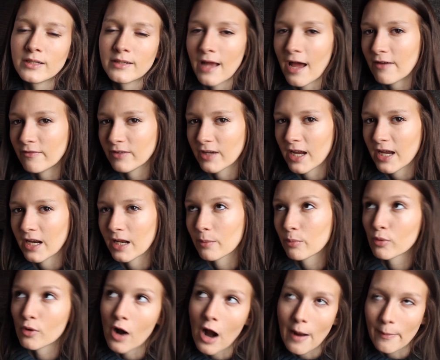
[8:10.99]
navigate it
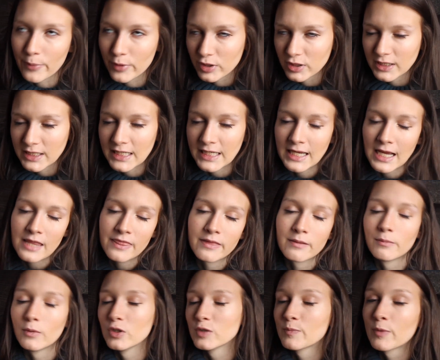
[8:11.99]
properly and
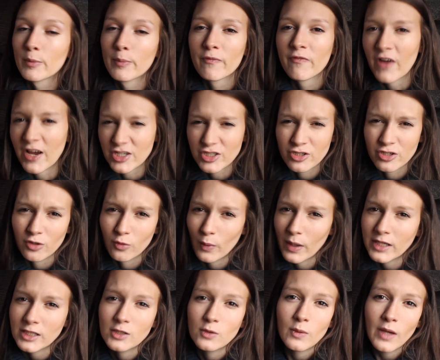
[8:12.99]
the most professional way you